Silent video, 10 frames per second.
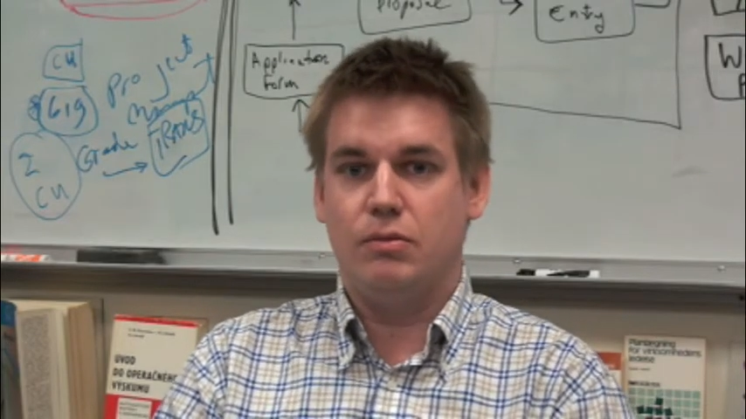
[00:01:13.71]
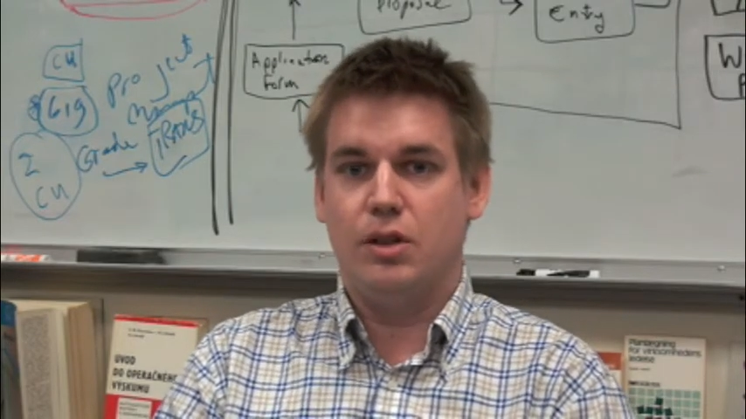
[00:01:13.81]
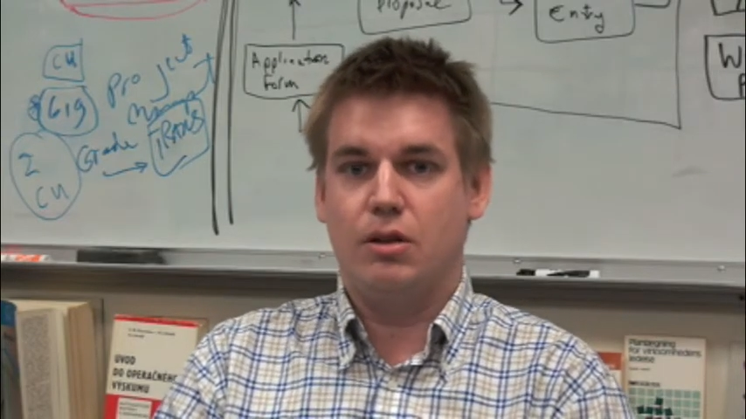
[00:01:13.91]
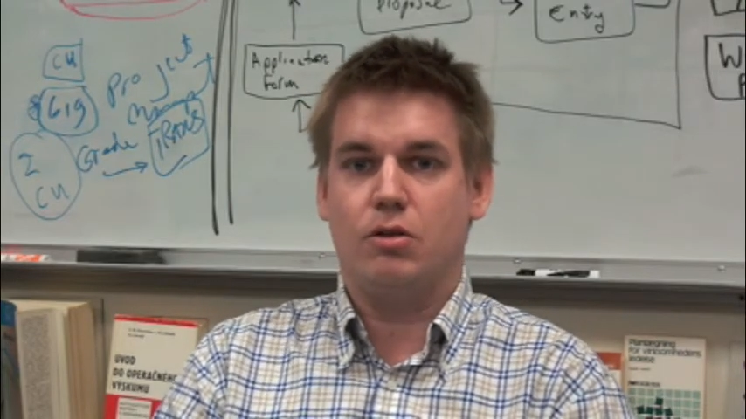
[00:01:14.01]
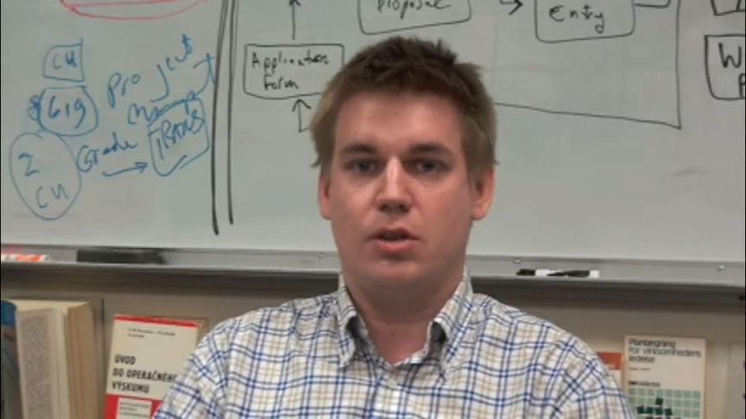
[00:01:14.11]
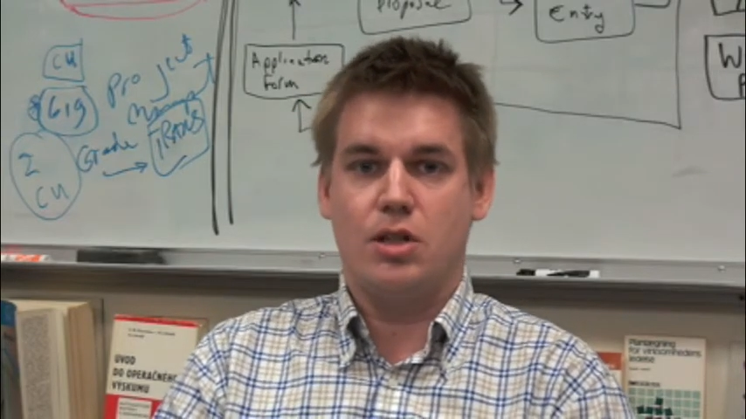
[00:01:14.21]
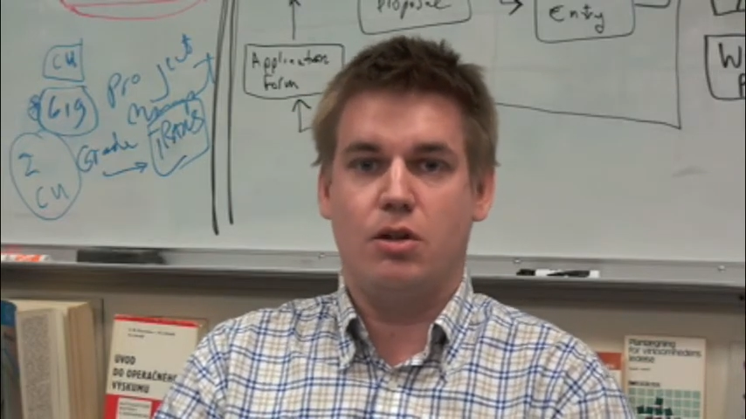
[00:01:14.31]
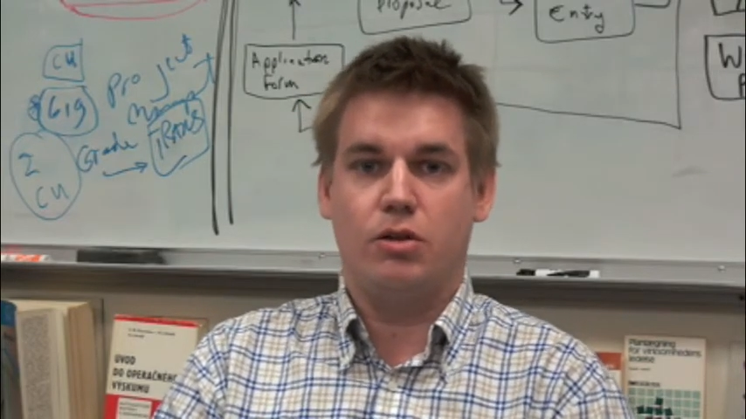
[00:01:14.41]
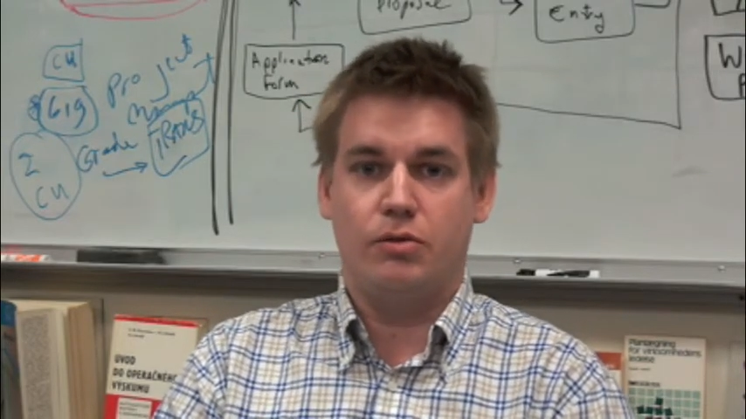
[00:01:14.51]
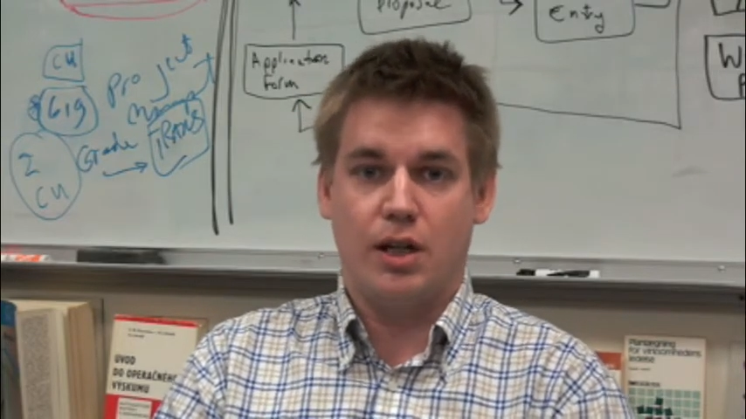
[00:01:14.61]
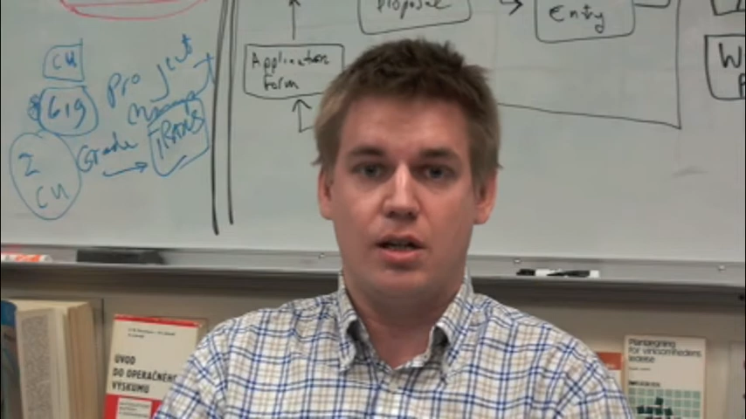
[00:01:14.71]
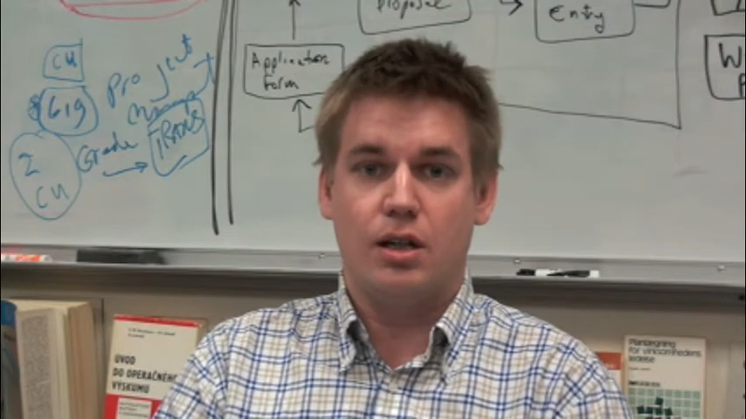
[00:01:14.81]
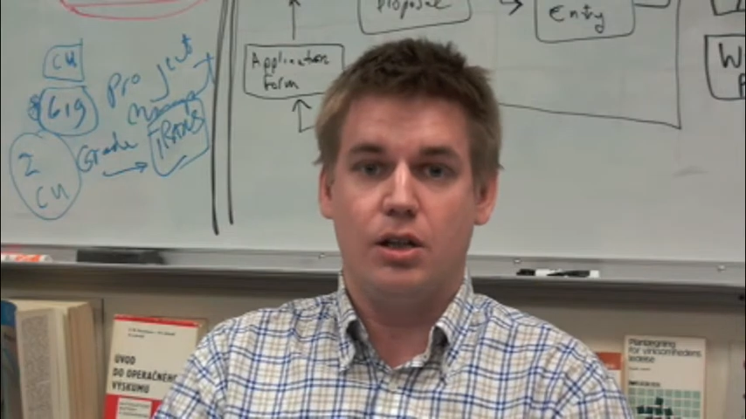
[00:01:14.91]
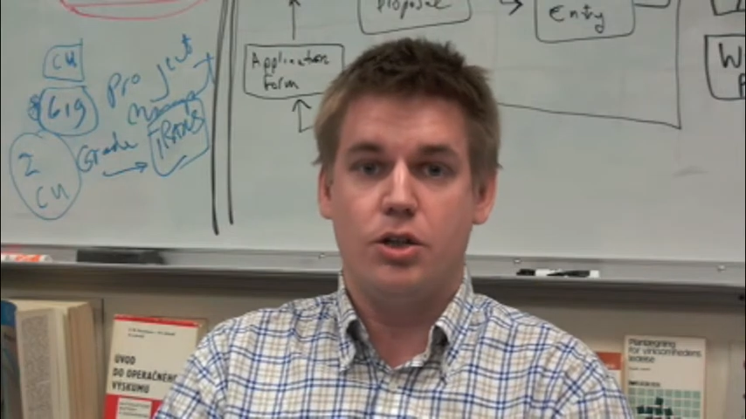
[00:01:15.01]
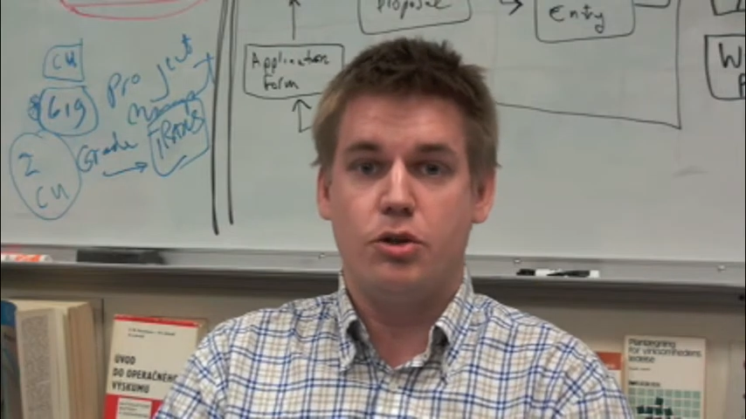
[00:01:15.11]
it contains a lot of
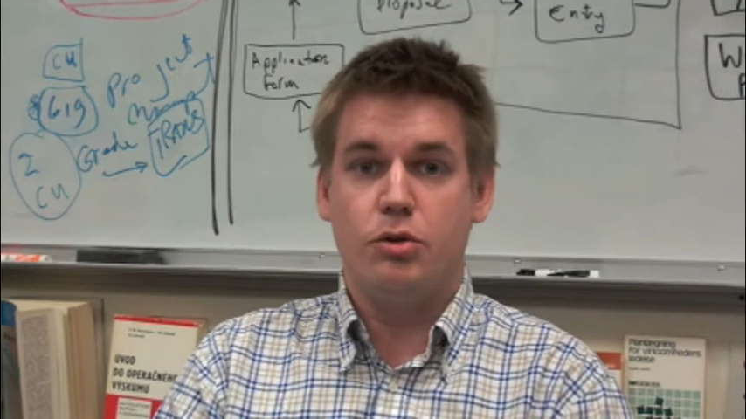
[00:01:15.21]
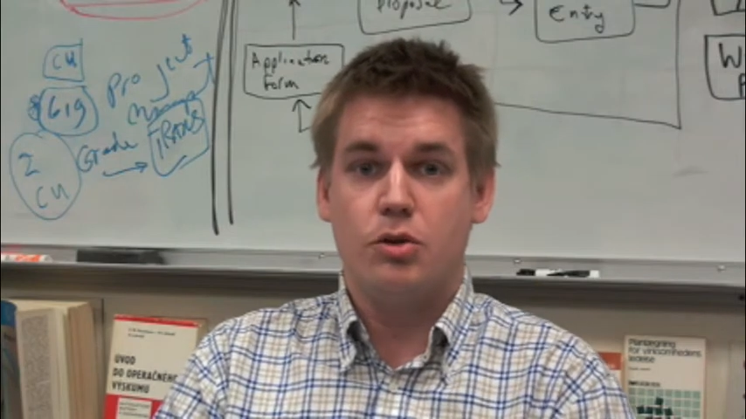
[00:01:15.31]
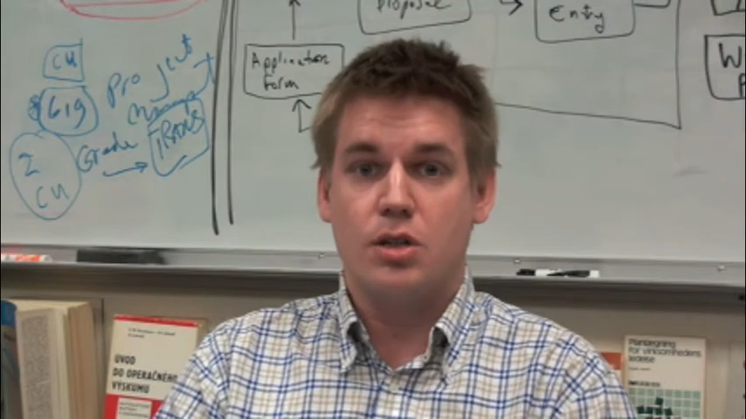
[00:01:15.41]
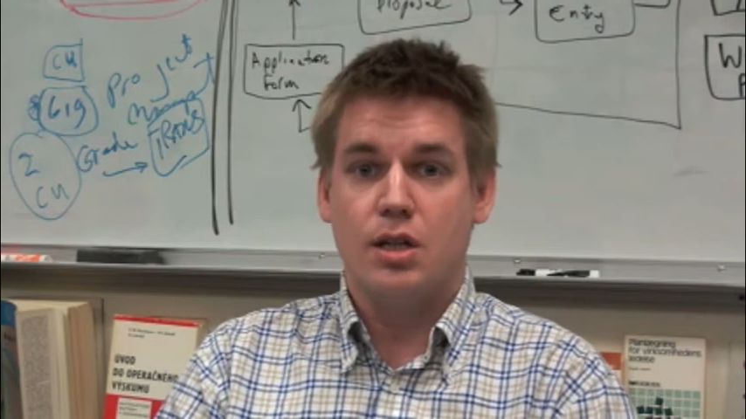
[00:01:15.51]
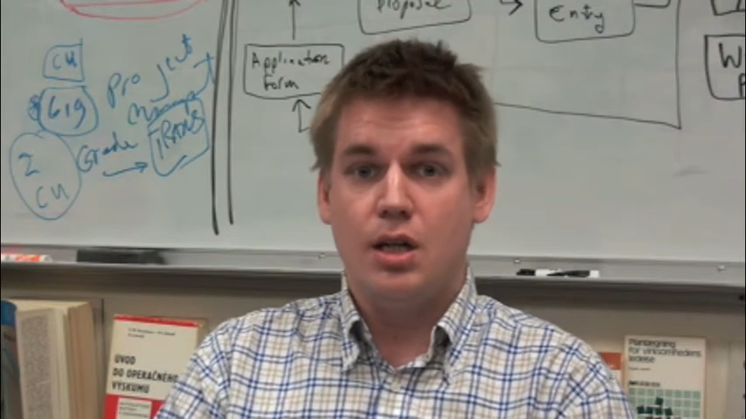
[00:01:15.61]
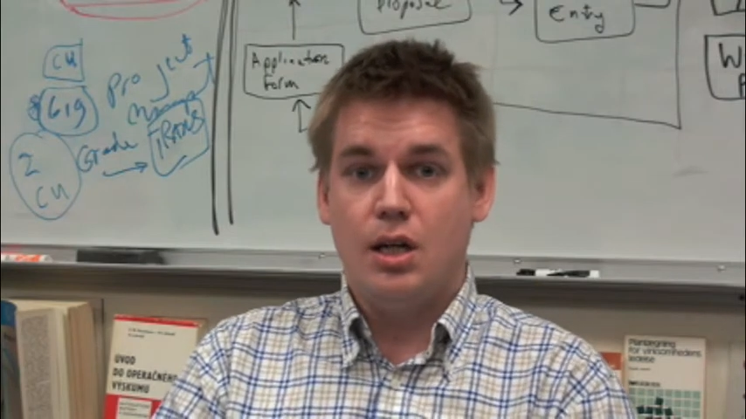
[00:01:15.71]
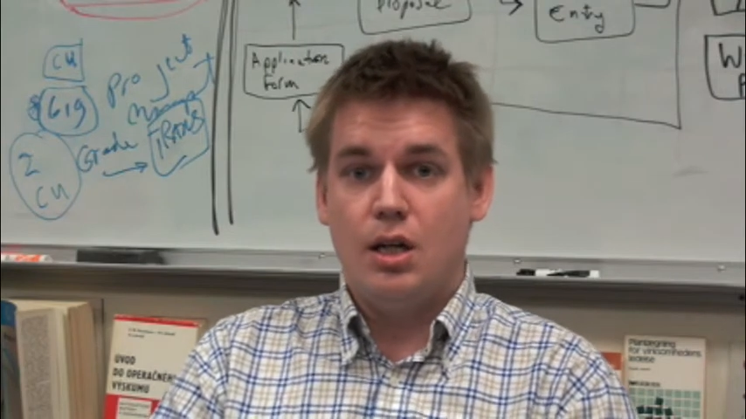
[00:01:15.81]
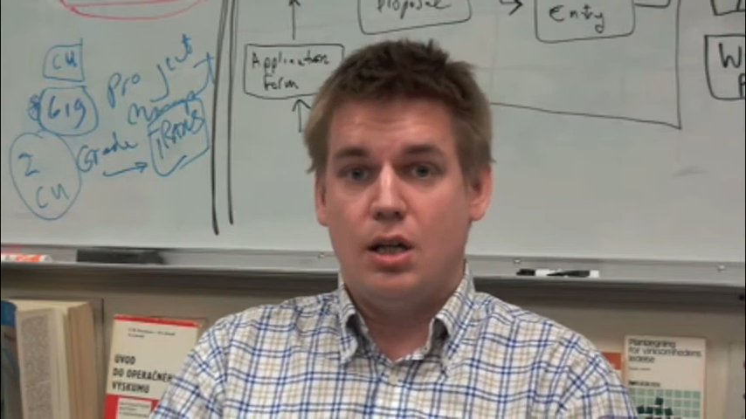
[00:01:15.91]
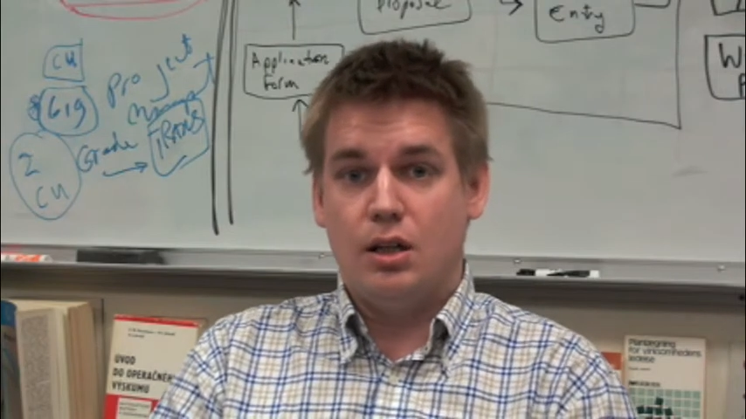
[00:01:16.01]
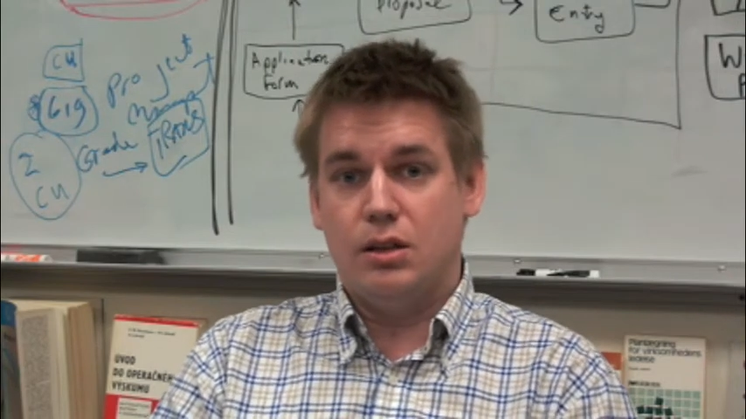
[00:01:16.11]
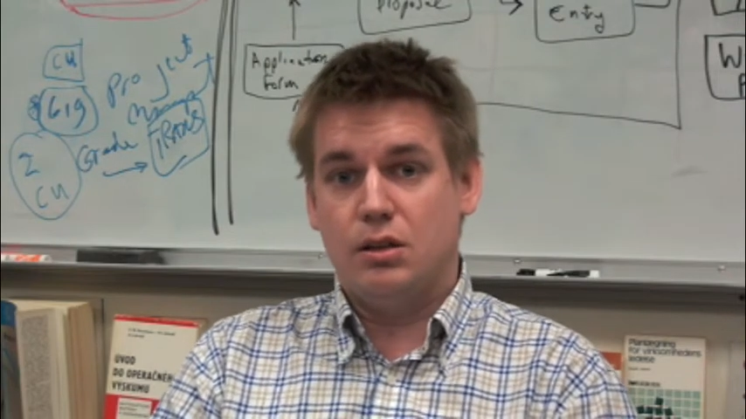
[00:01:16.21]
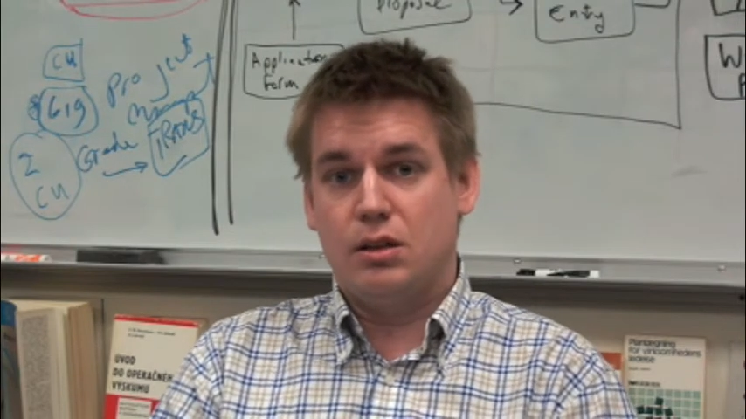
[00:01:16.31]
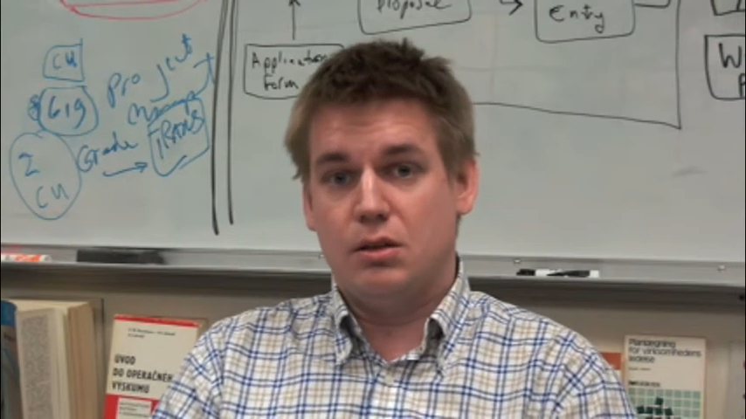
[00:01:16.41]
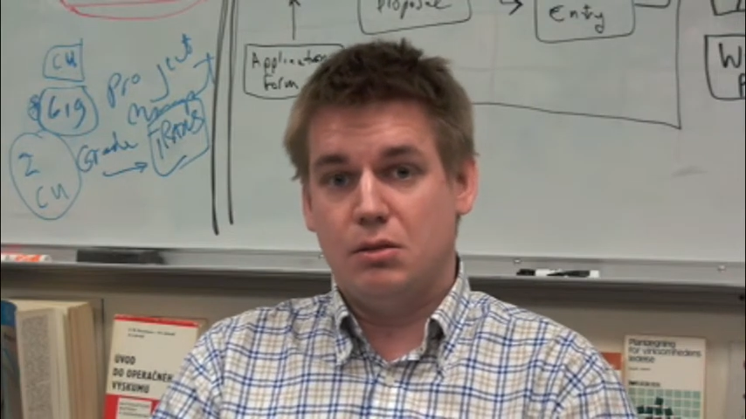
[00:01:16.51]
technical issues, and